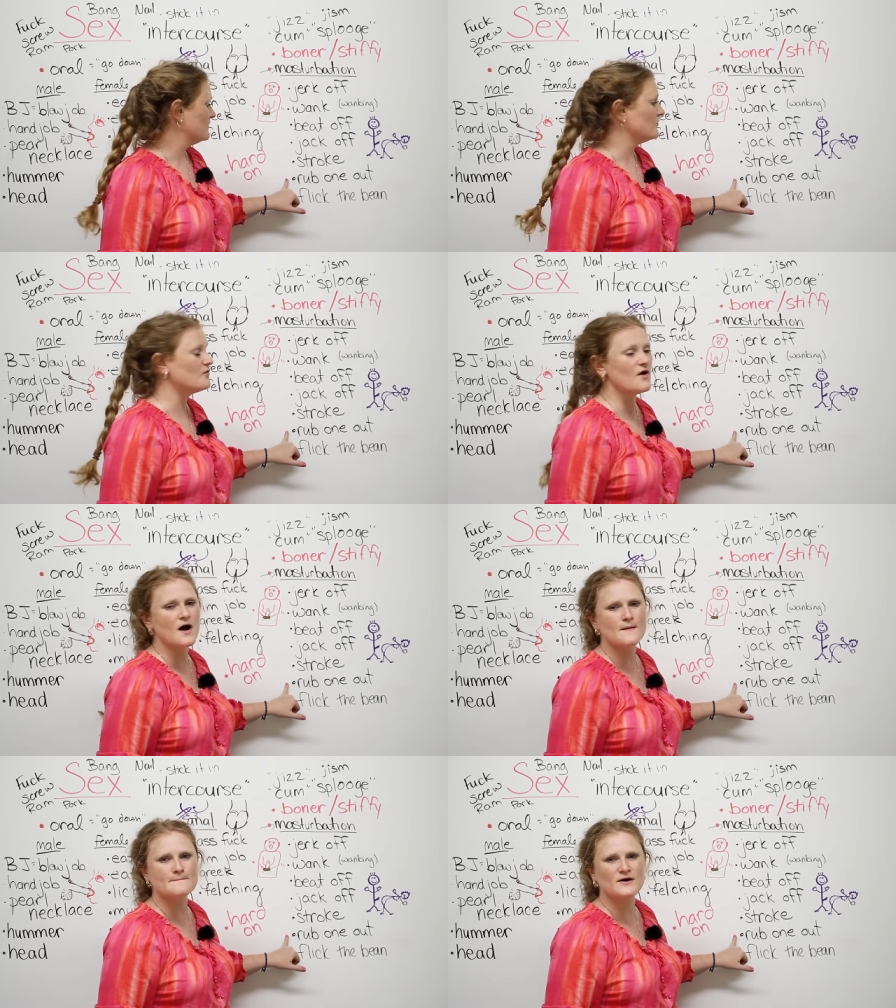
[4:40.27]

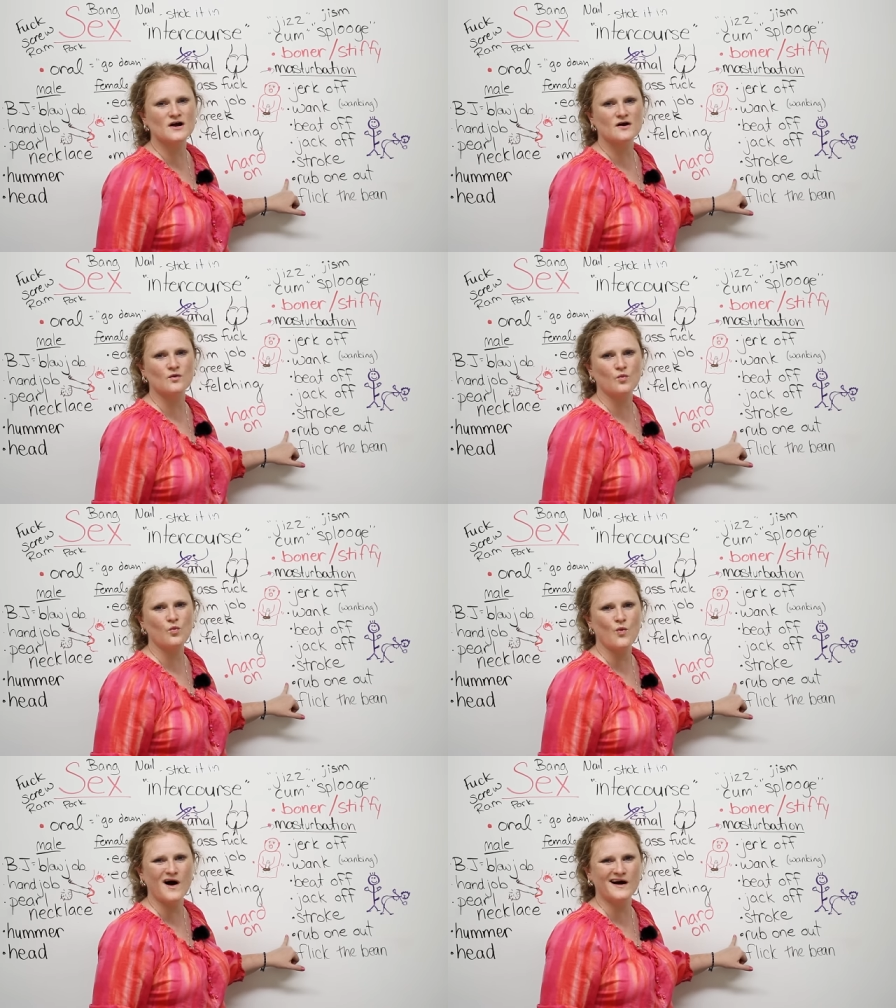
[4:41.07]
Rub
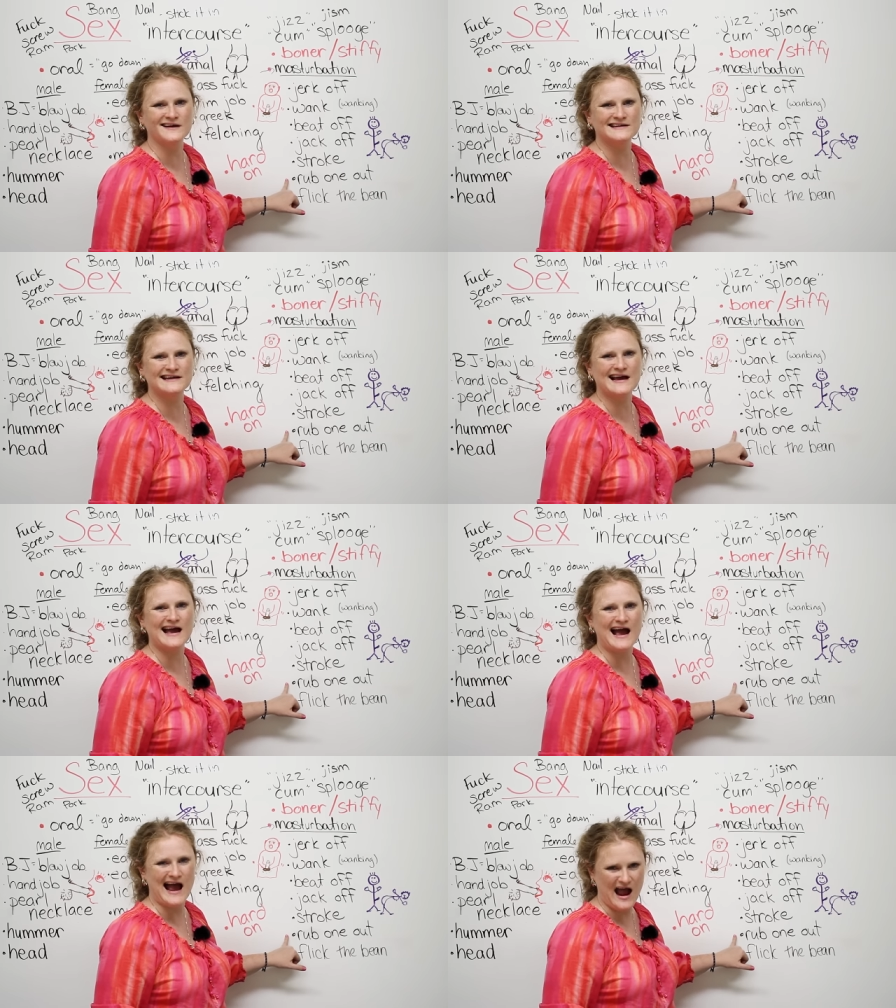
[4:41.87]
one
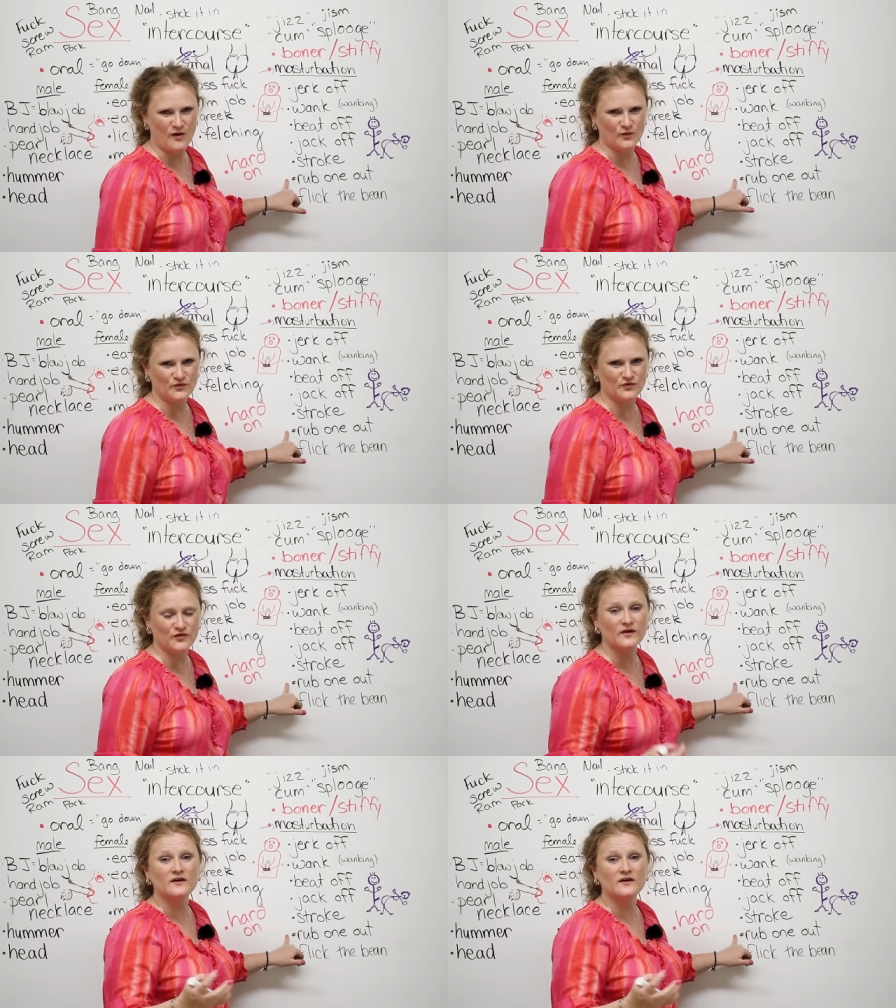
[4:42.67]
out.